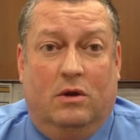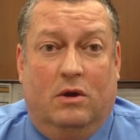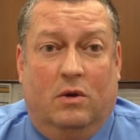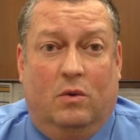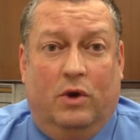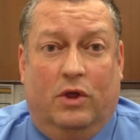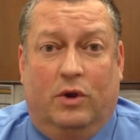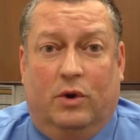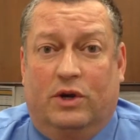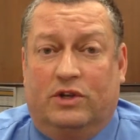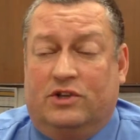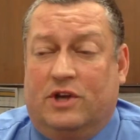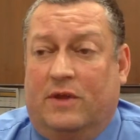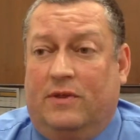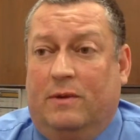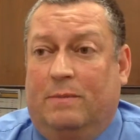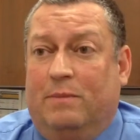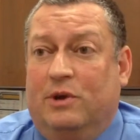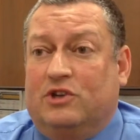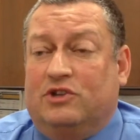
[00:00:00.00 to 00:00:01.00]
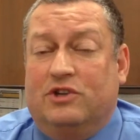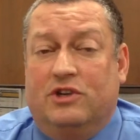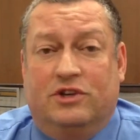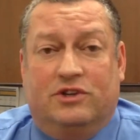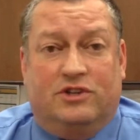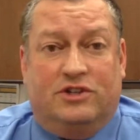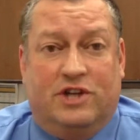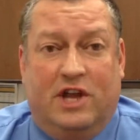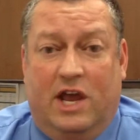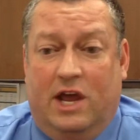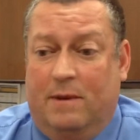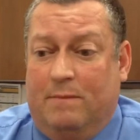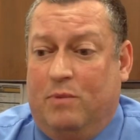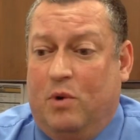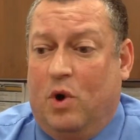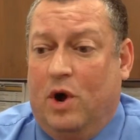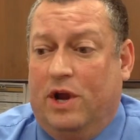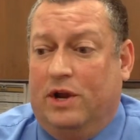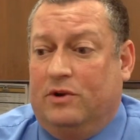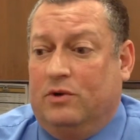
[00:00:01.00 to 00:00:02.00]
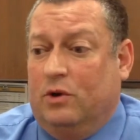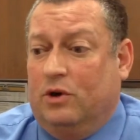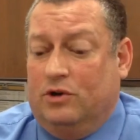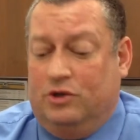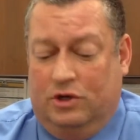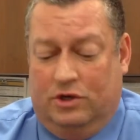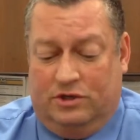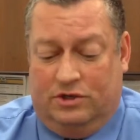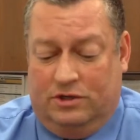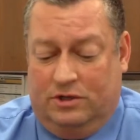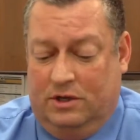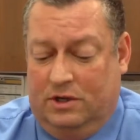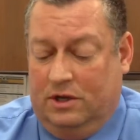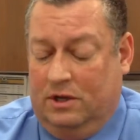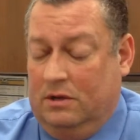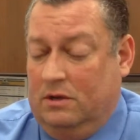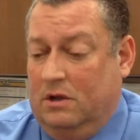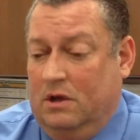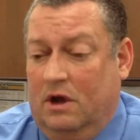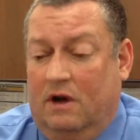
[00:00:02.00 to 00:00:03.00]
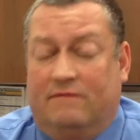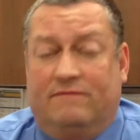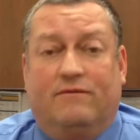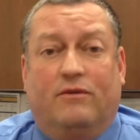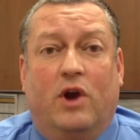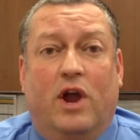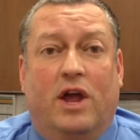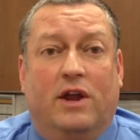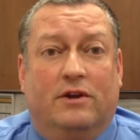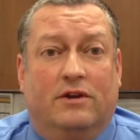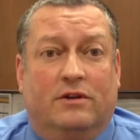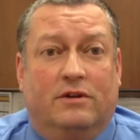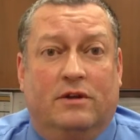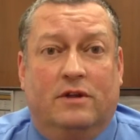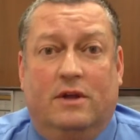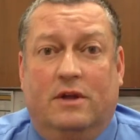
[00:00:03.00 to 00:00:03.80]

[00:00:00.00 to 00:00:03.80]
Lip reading: whether it's on the business standpoint or just a friend,